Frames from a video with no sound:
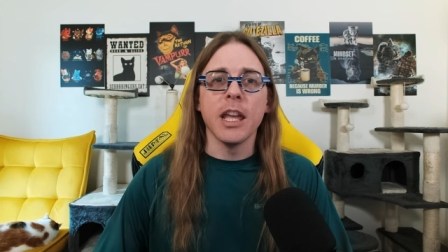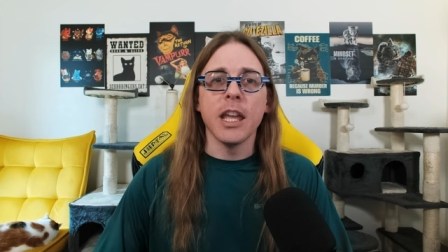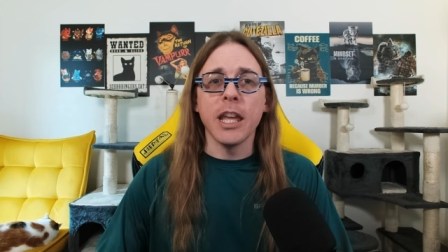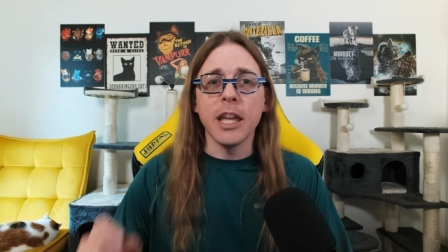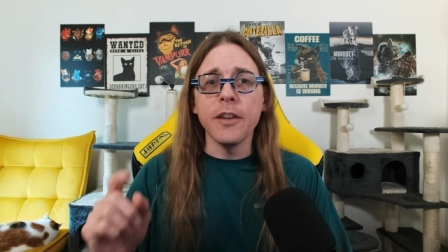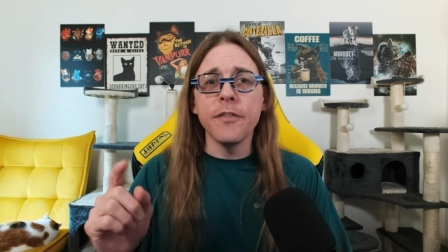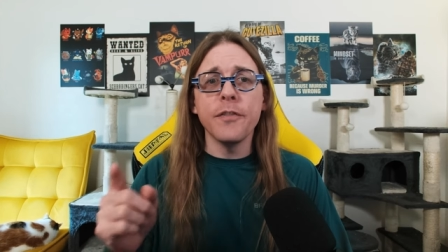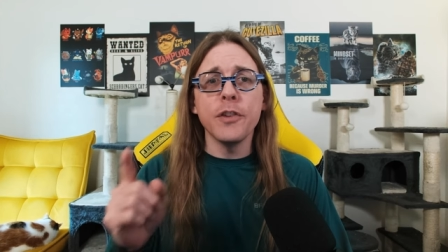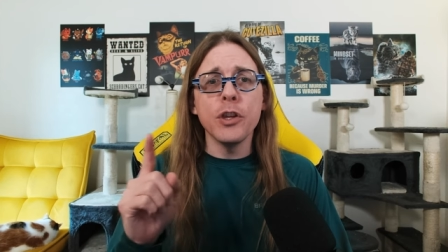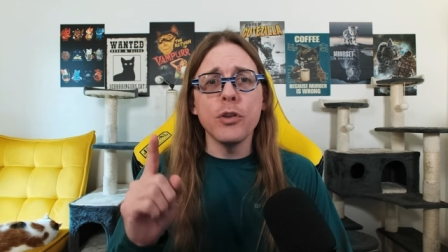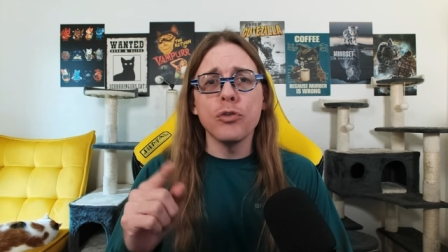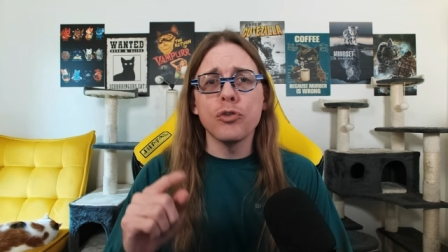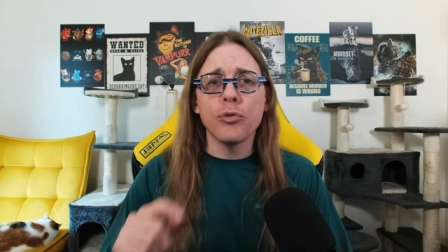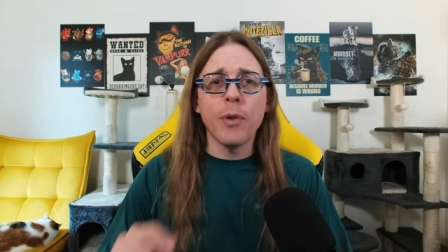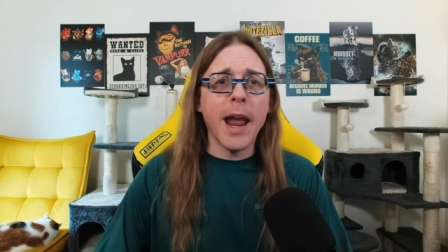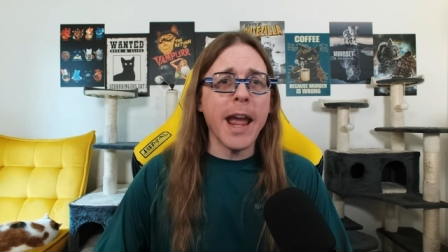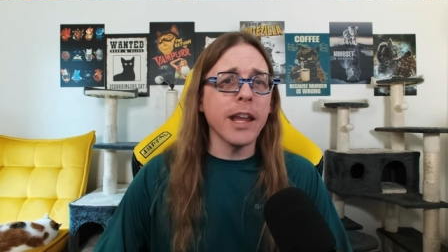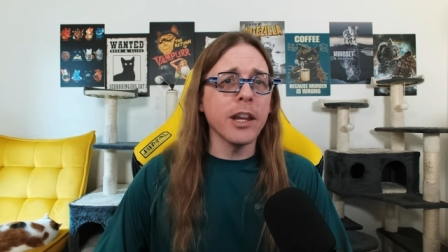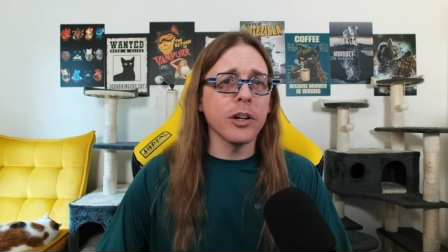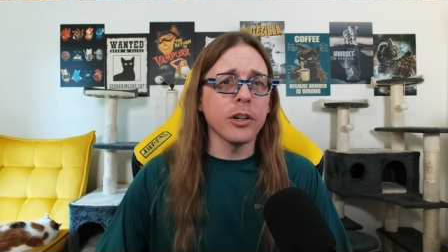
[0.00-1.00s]
If you
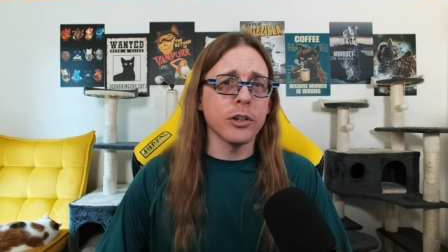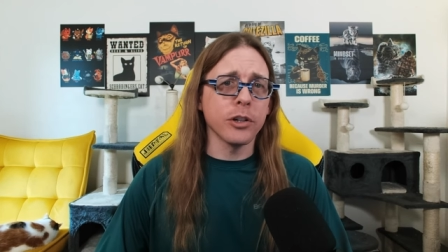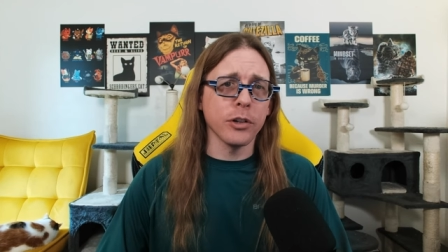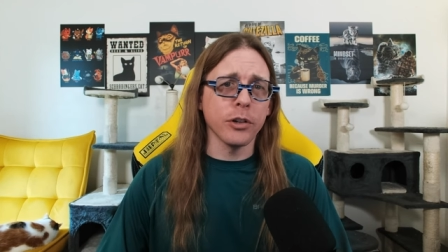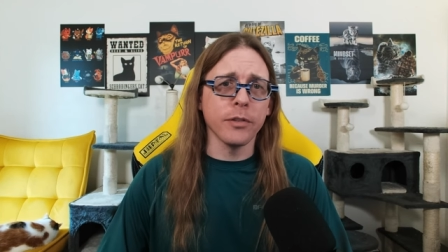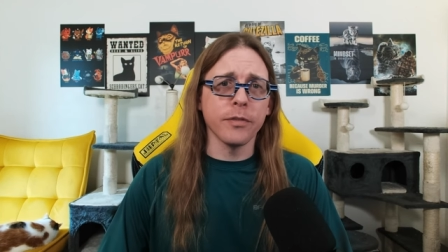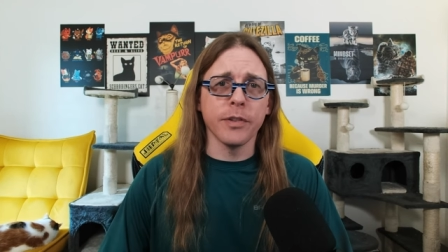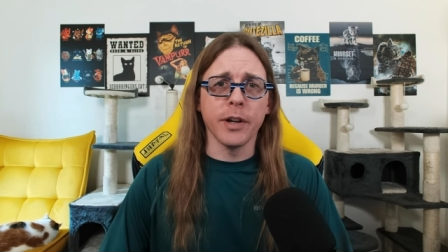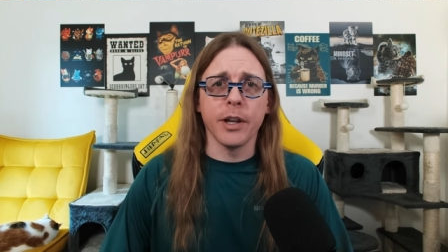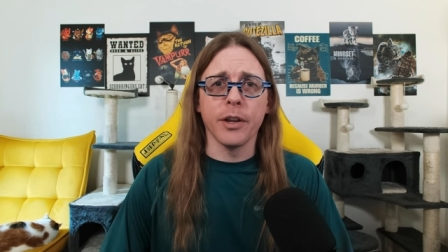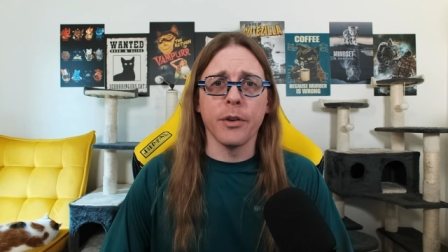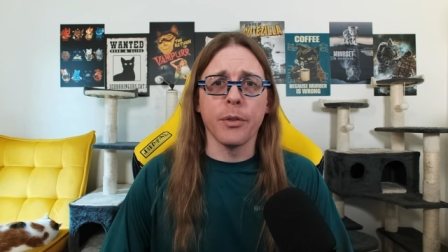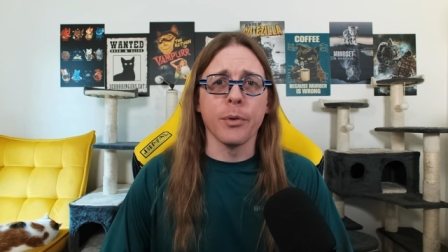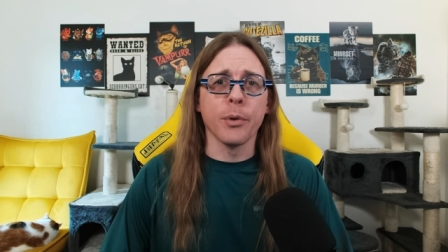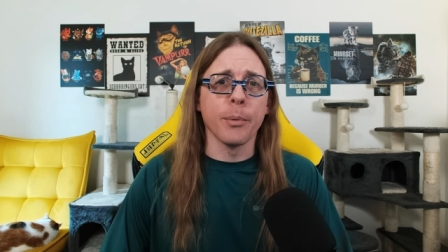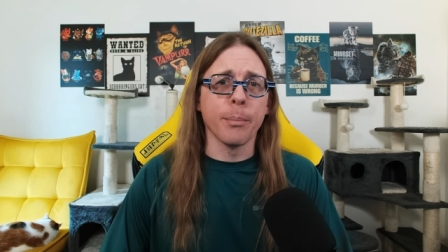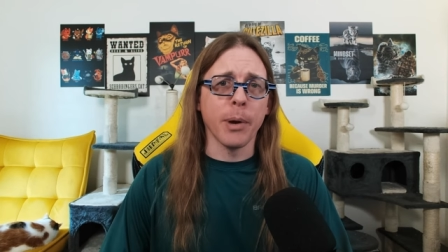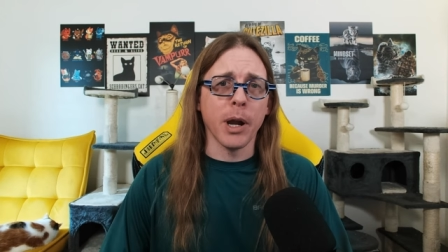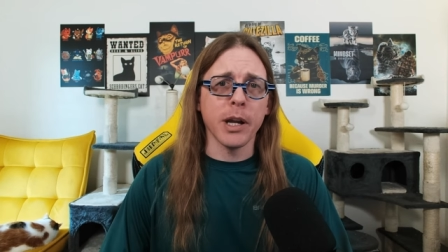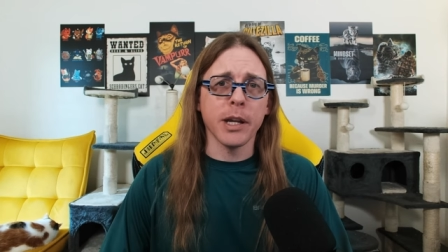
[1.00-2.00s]
drag your girlfriend
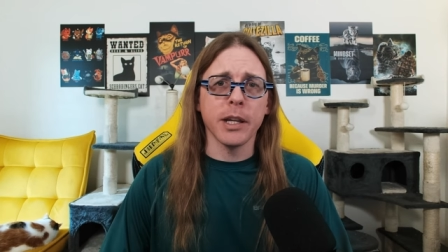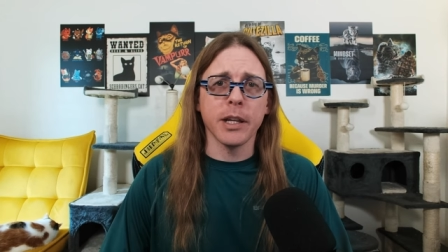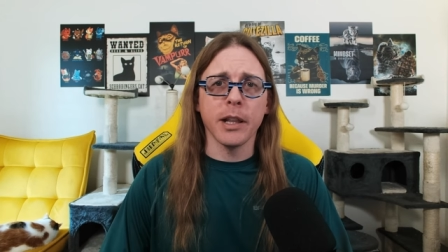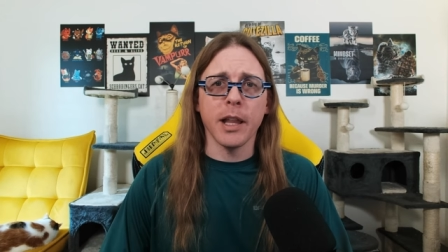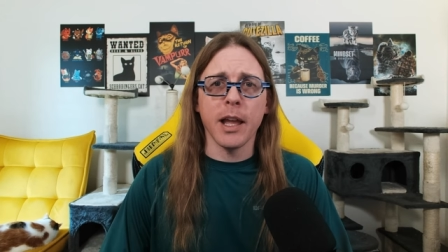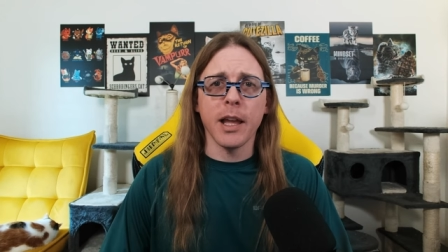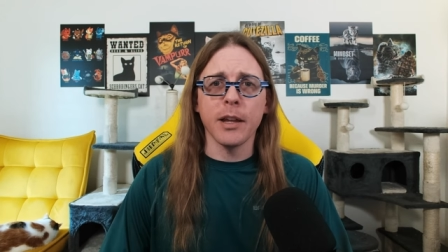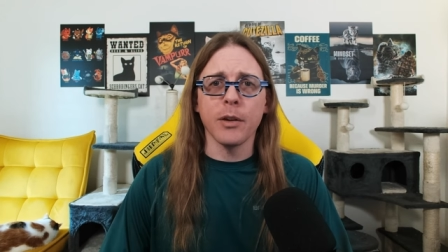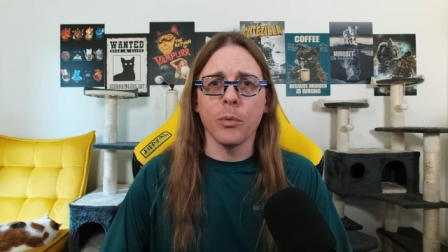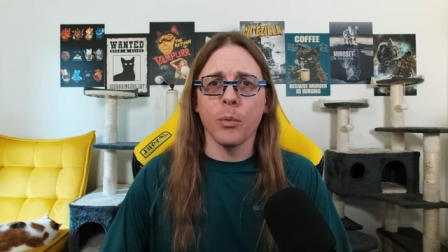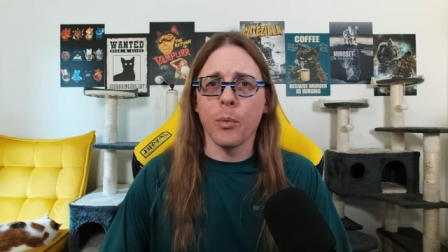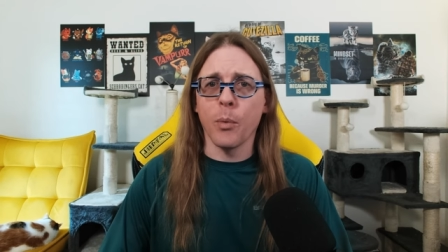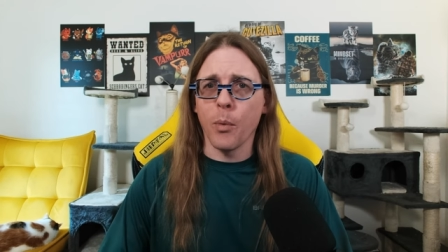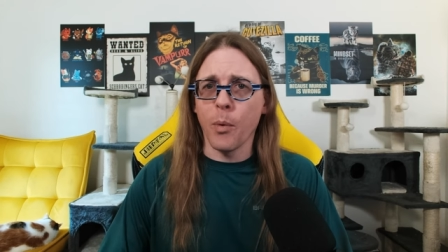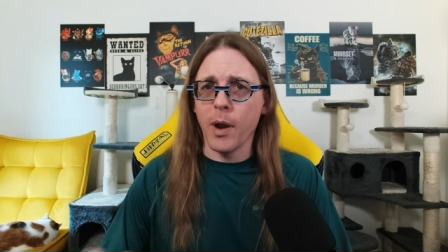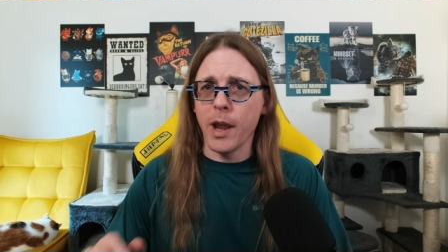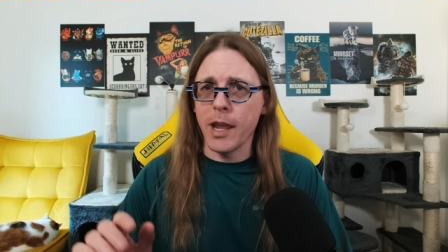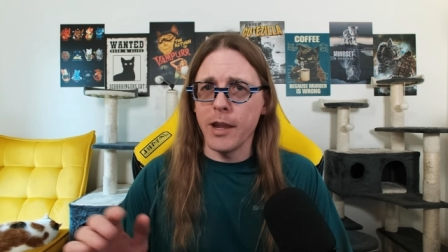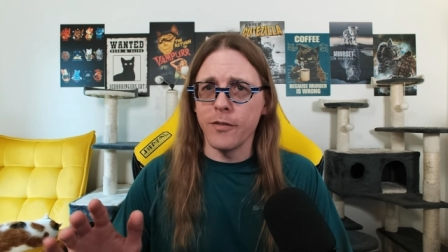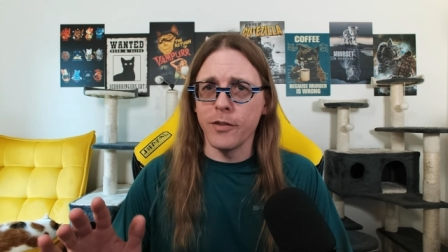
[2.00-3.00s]
through a parking lot,
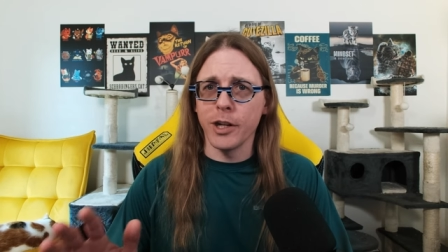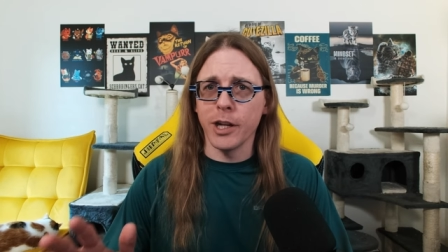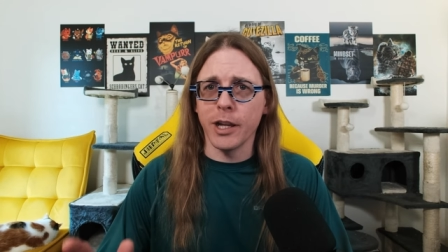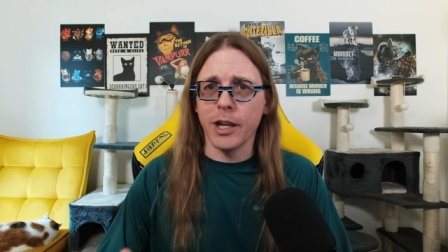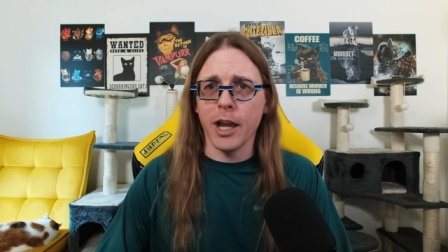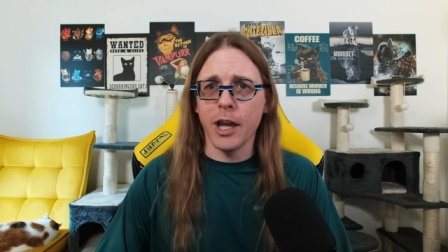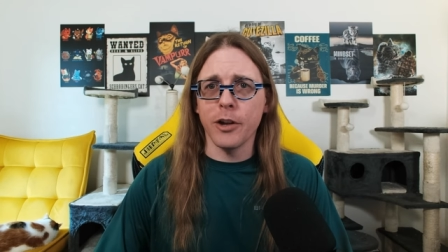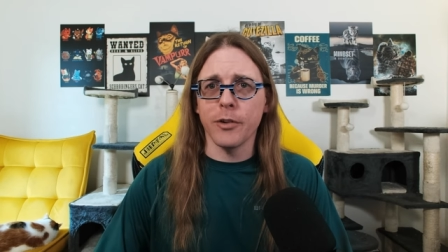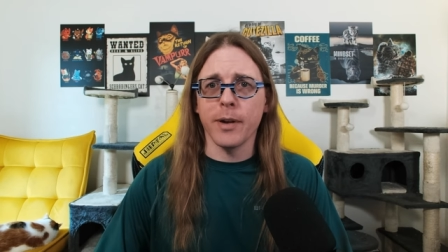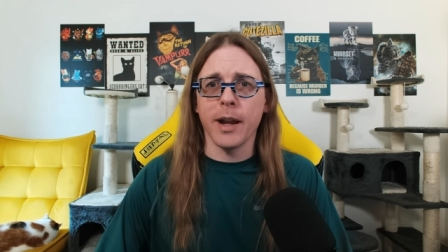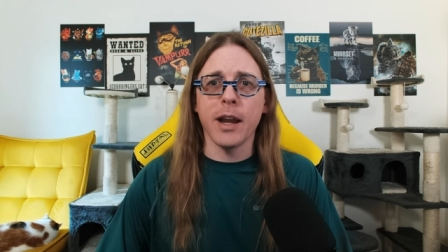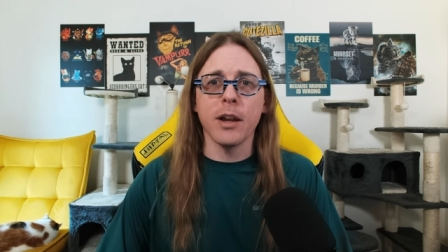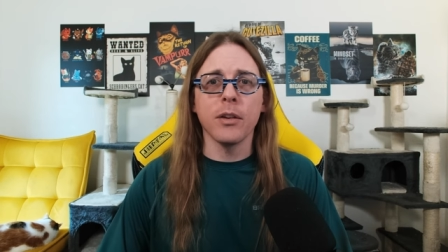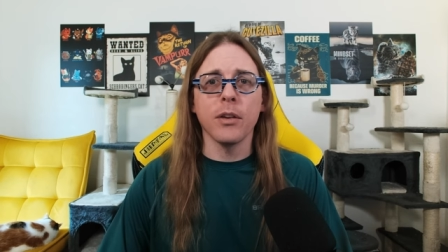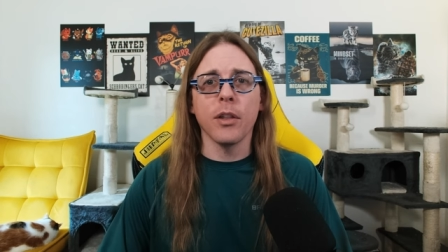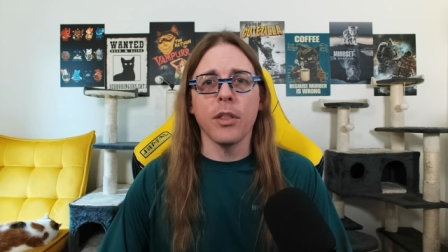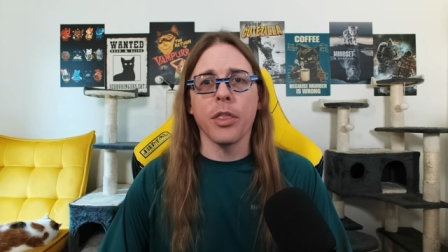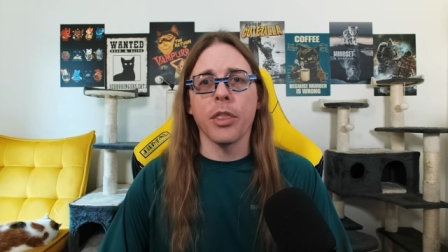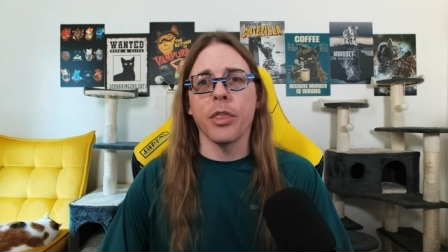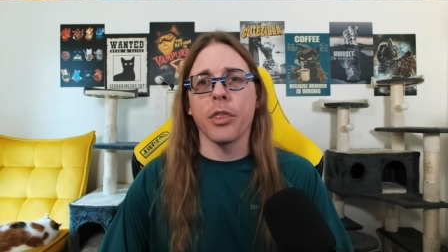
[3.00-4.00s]
waving a gun around,